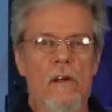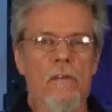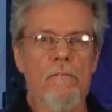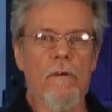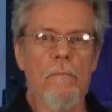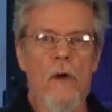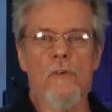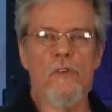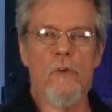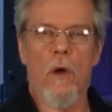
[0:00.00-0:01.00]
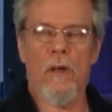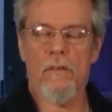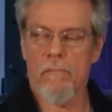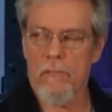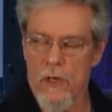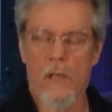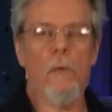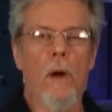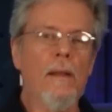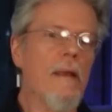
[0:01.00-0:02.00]
are from those who are
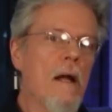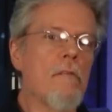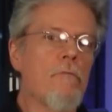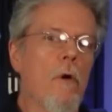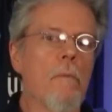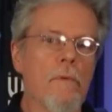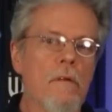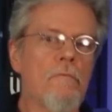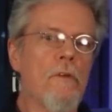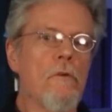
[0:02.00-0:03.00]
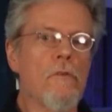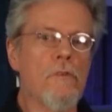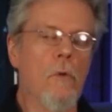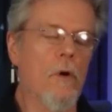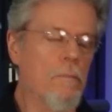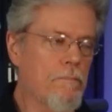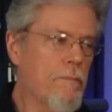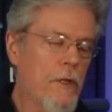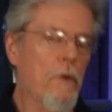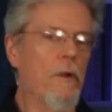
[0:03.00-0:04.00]
genuinely uninformed, confused, or
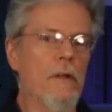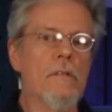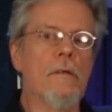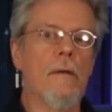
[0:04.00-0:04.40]
curious.